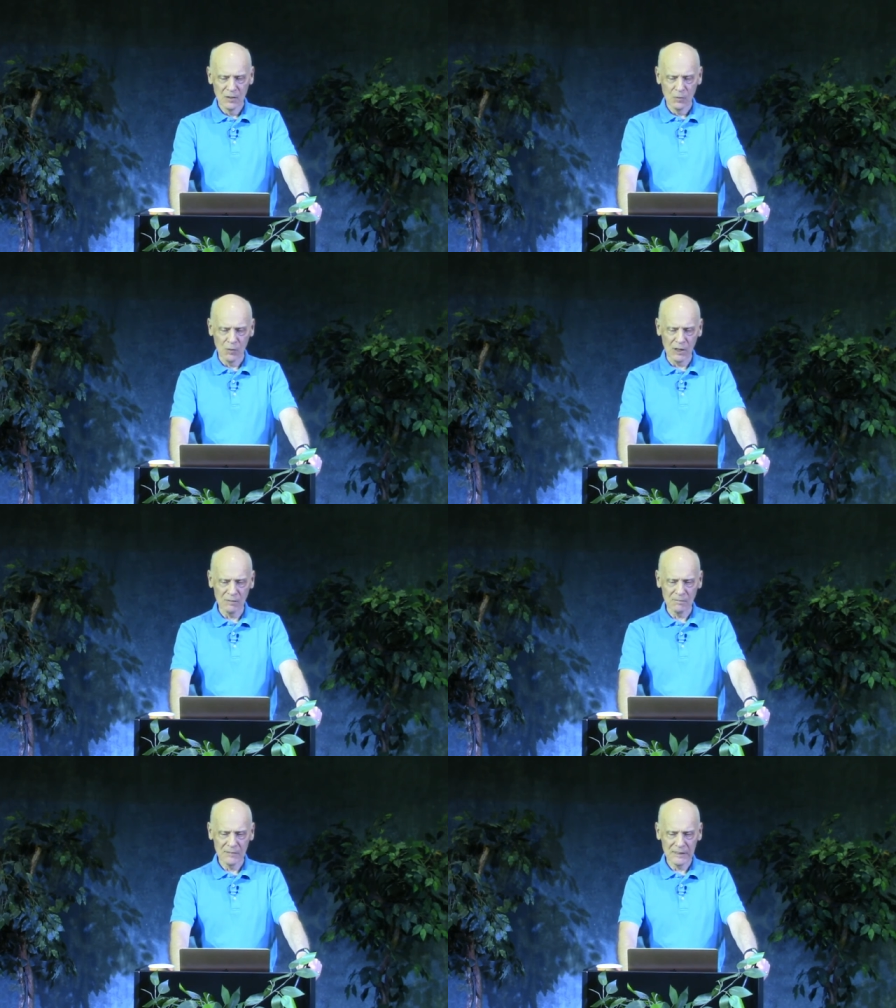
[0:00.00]

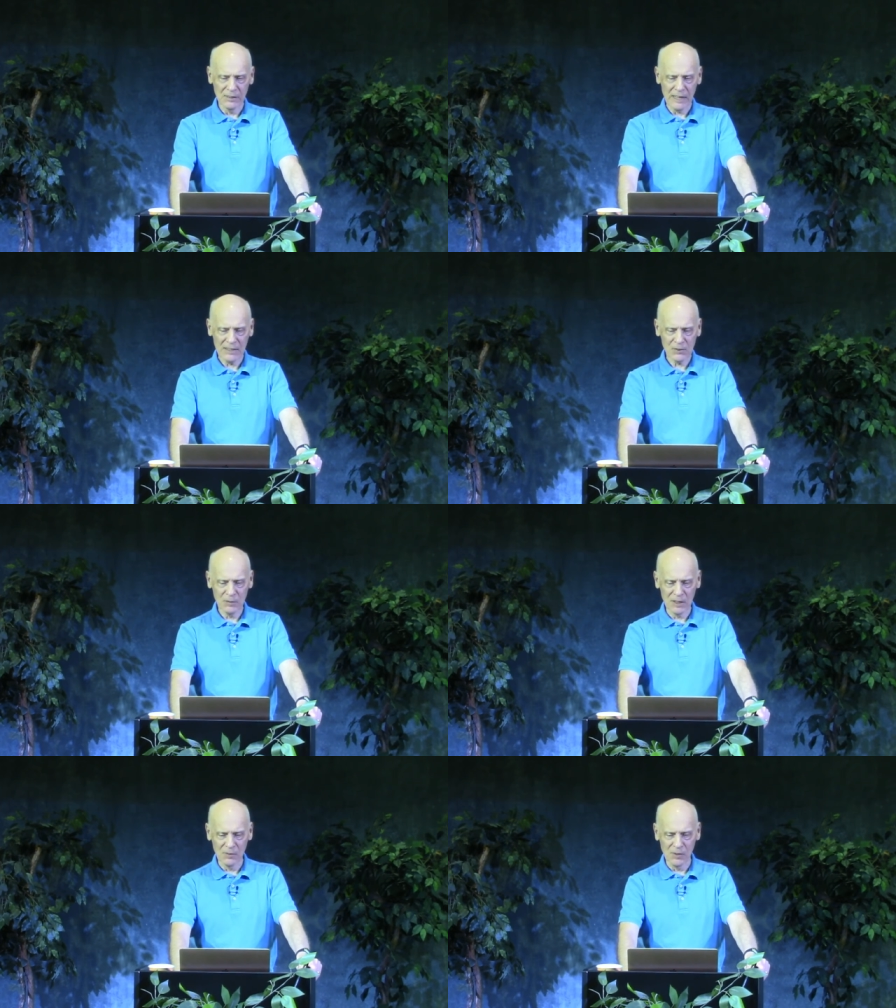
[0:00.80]
Well, the last
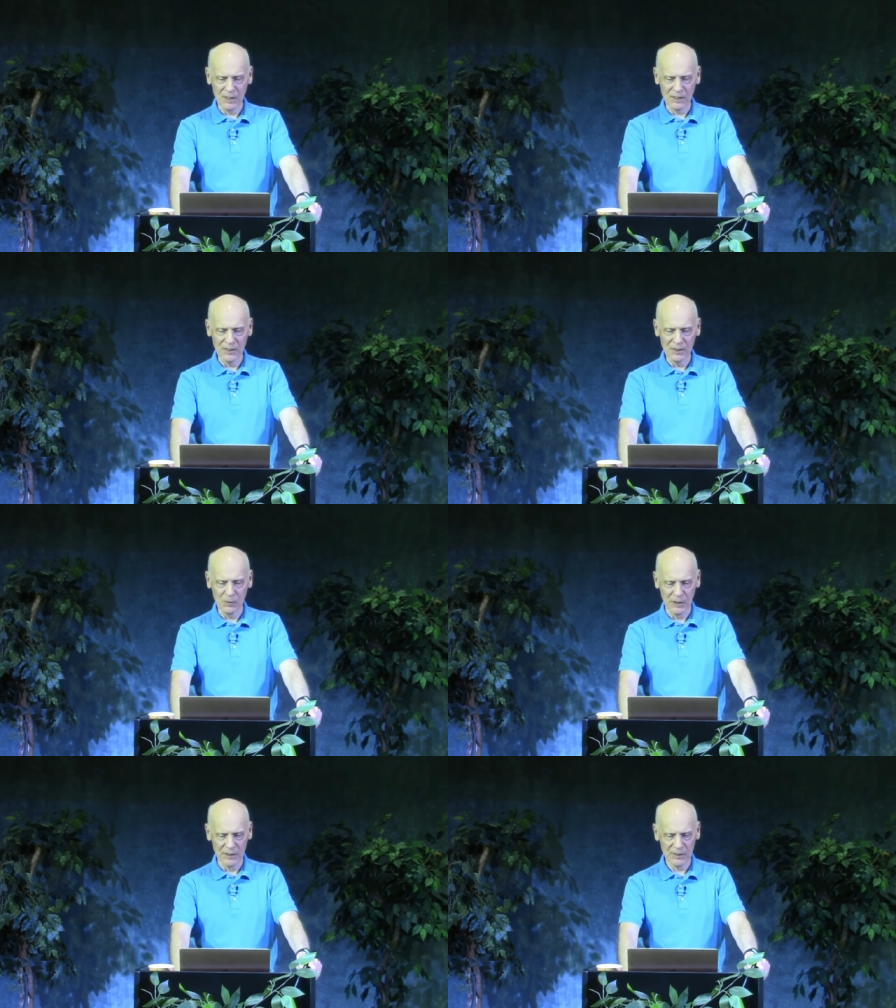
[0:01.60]
one I want to deal
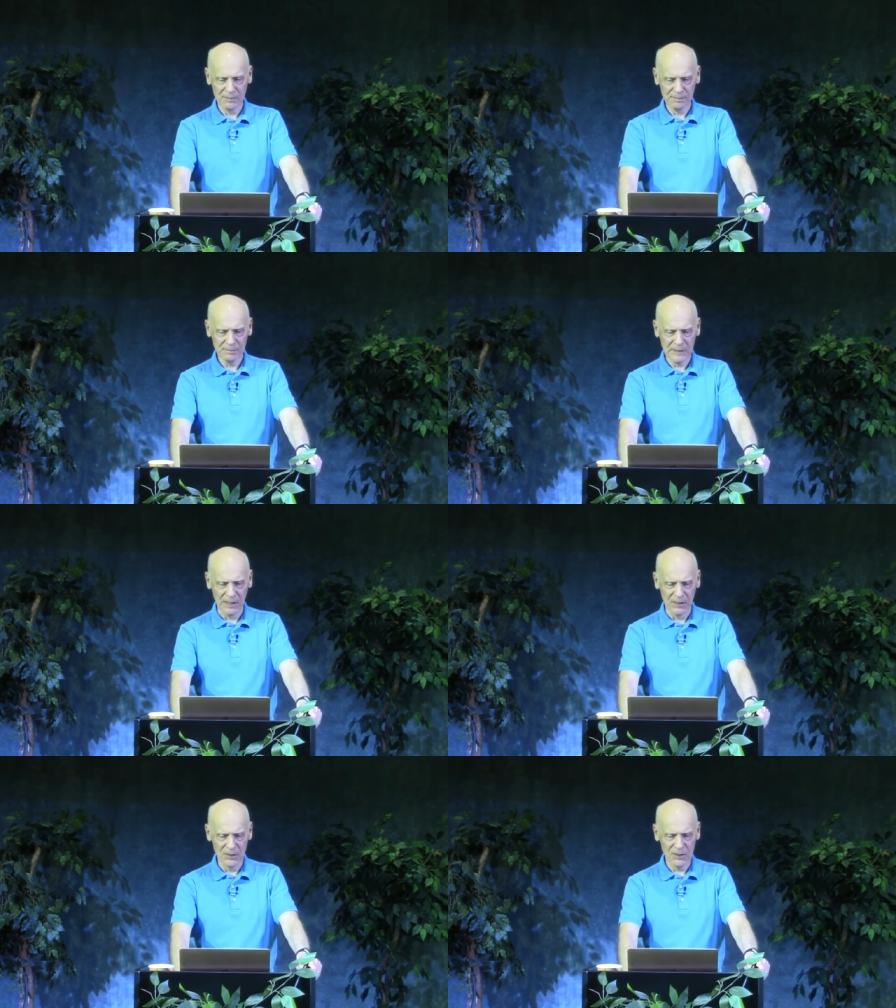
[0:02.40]
with
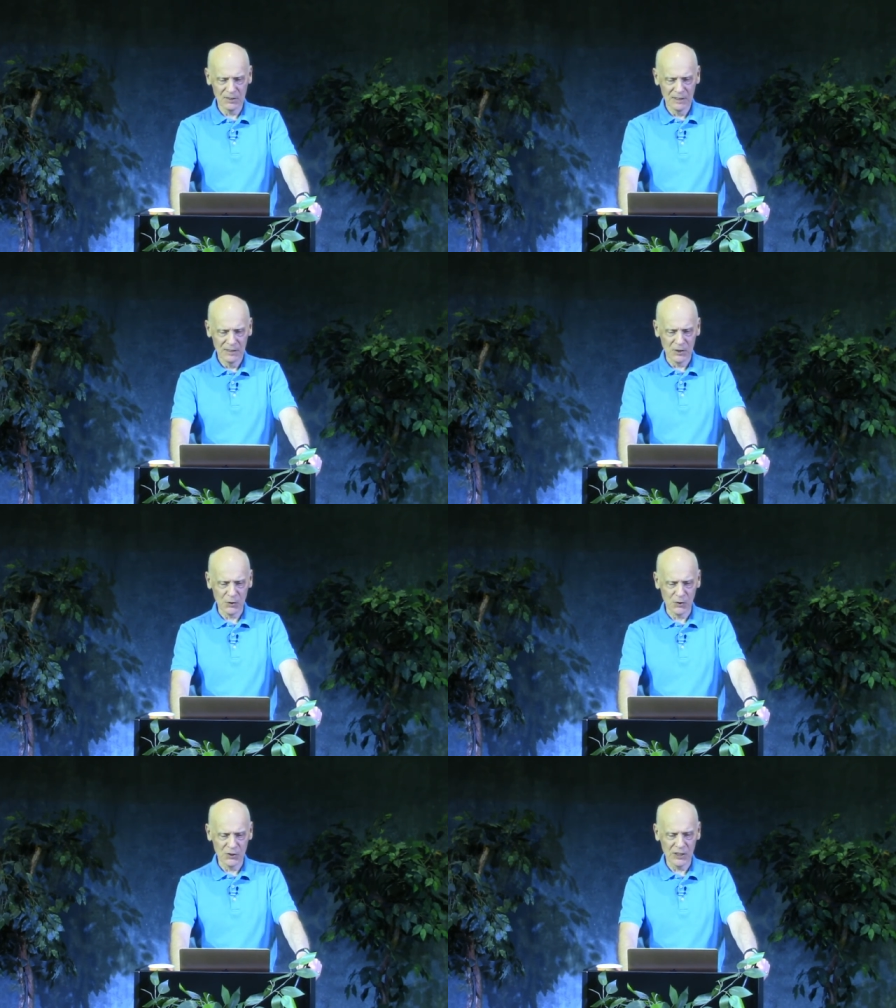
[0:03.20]
is the
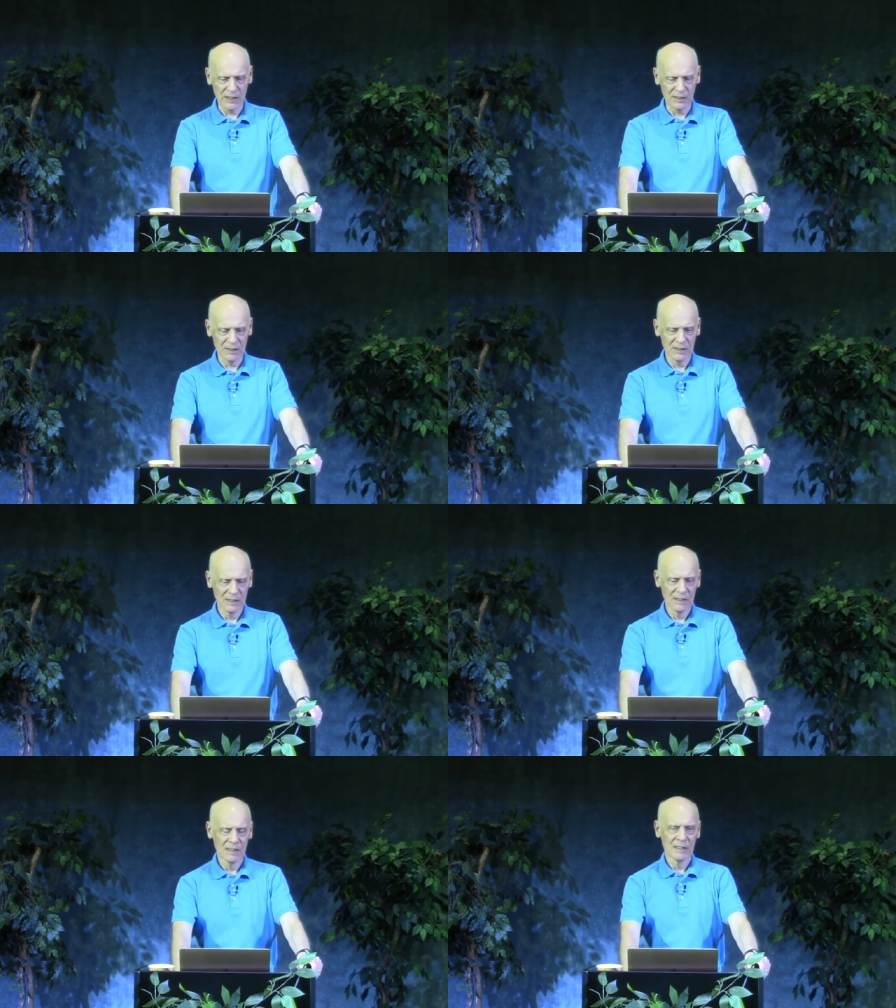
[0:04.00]
critique
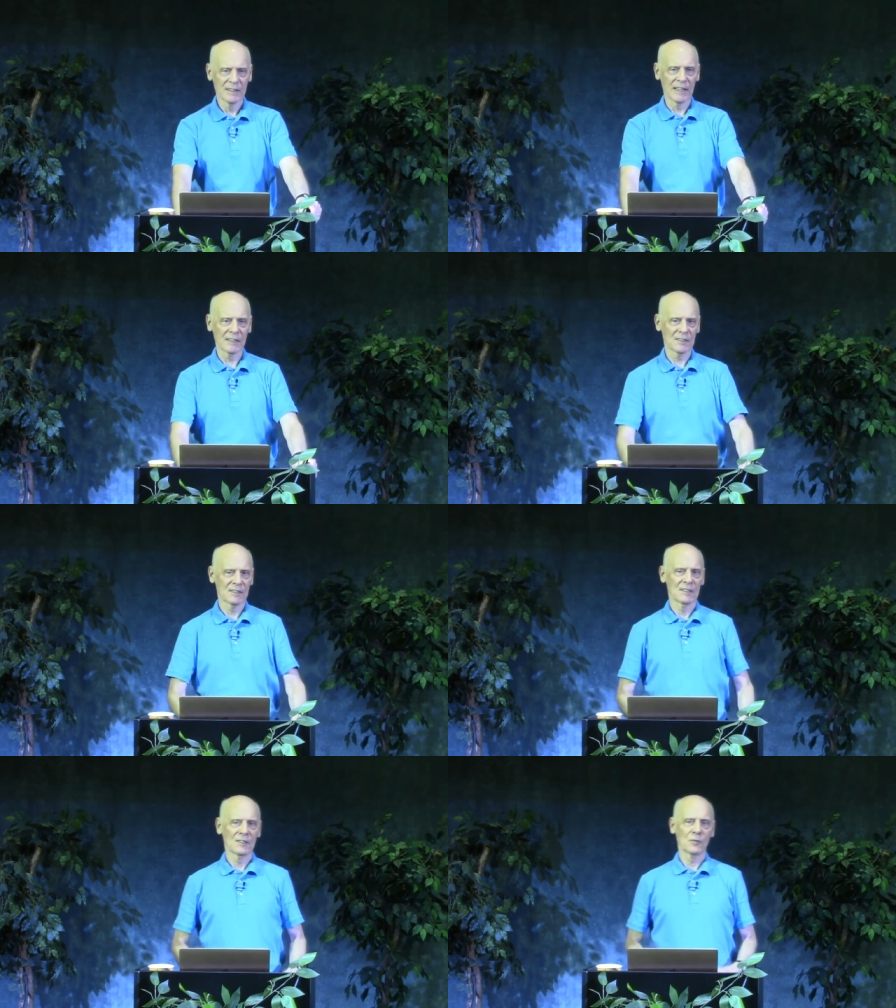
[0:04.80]
that
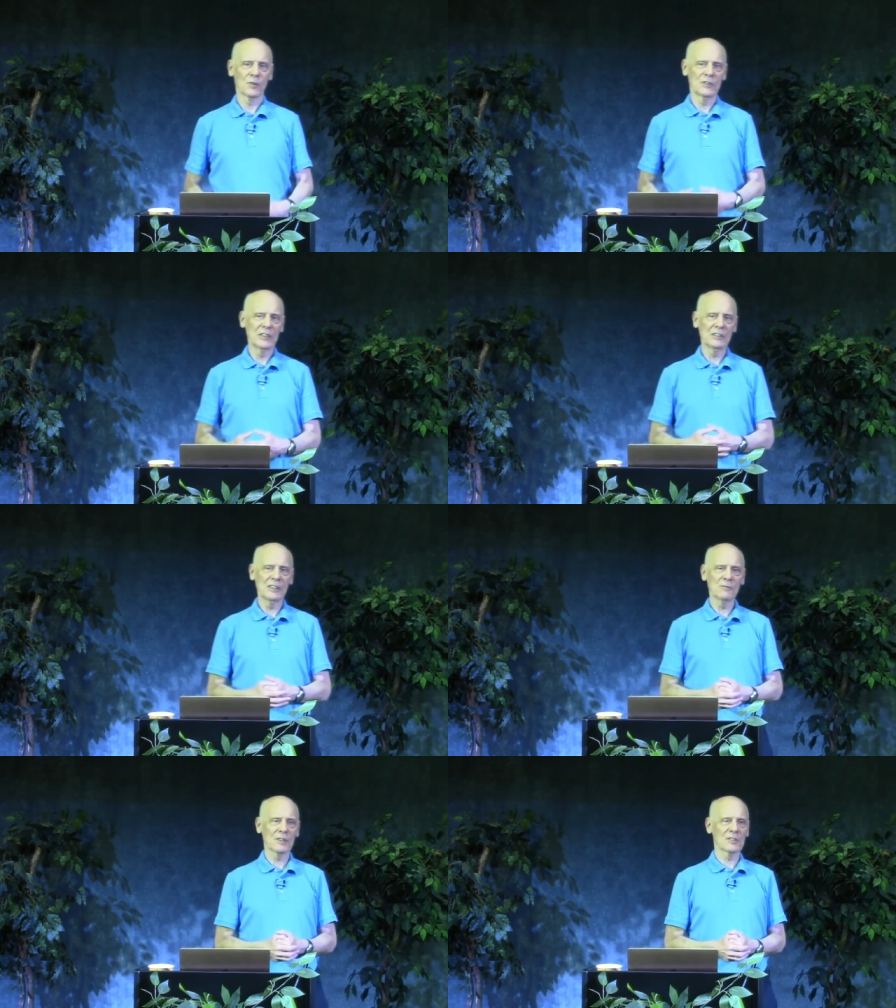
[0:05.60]
we're
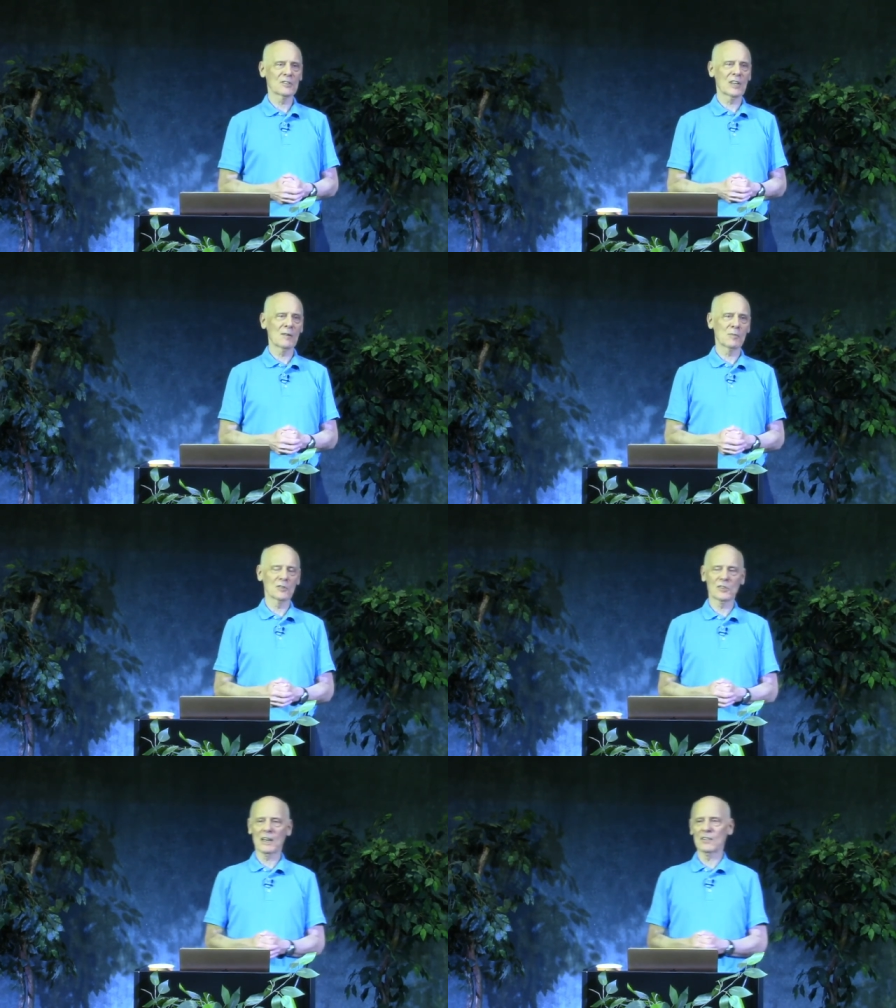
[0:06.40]
dealing with a sample
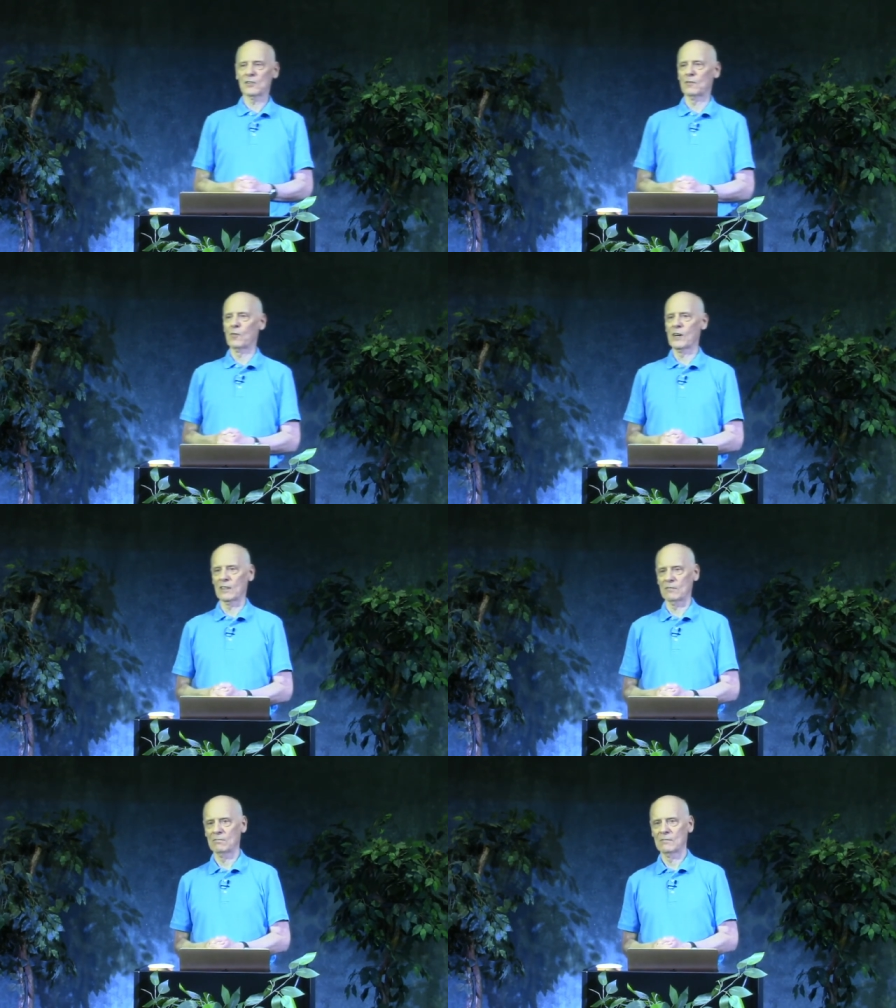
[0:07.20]
size of one.